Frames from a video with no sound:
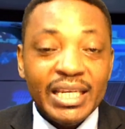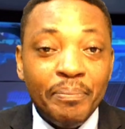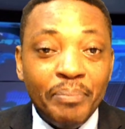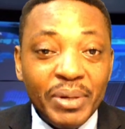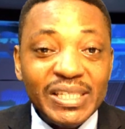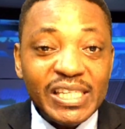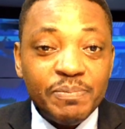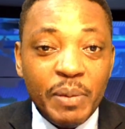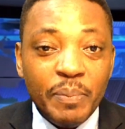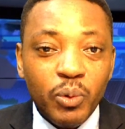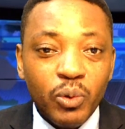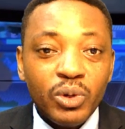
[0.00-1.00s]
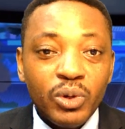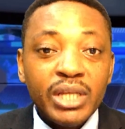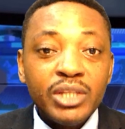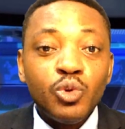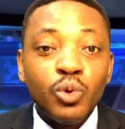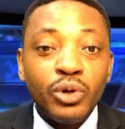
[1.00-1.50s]
the British people
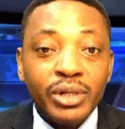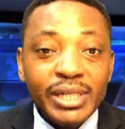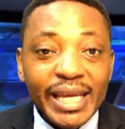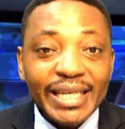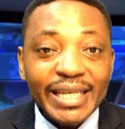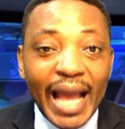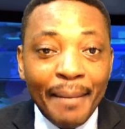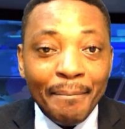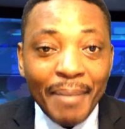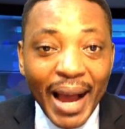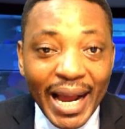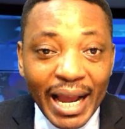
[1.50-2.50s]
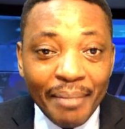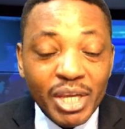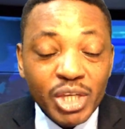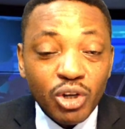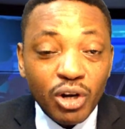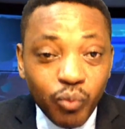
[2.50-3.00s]
to create the
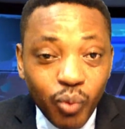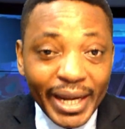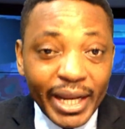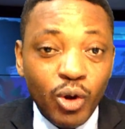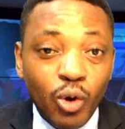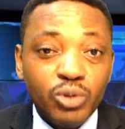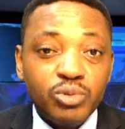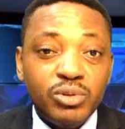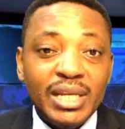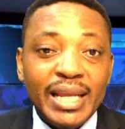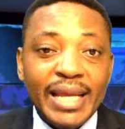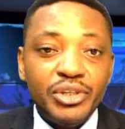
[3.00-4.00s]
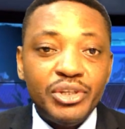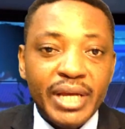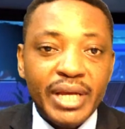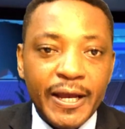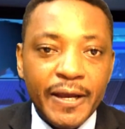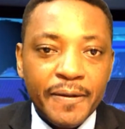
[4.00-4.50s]
amalgamation of what they call today
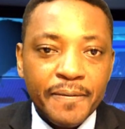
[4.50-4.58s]
Nigeria.